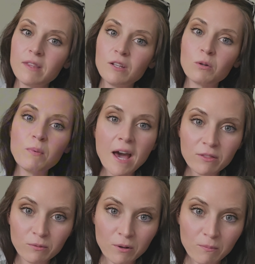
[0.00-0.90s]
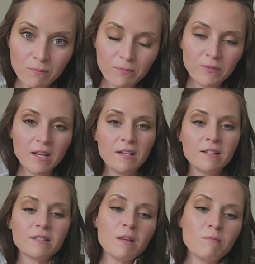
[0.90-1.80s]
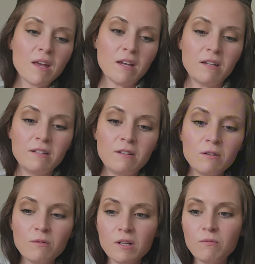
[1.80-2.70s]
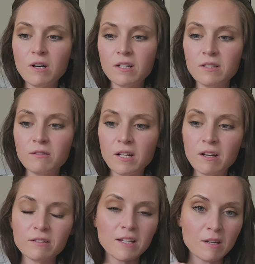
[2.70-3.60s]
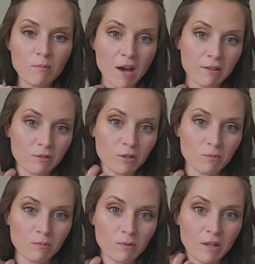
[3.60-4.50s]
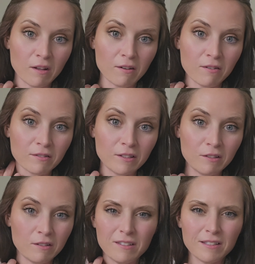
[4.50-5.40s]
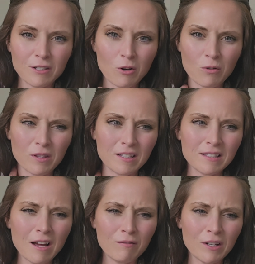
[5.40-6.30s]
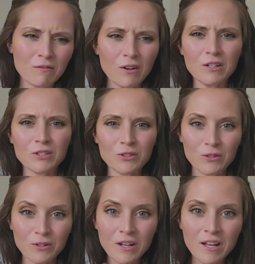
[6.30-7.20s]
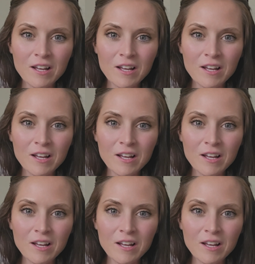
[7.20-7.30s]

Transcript: your bathroom. Same thing. You don't want to walk into an outdated bathroom. You just don't. That's not very functional.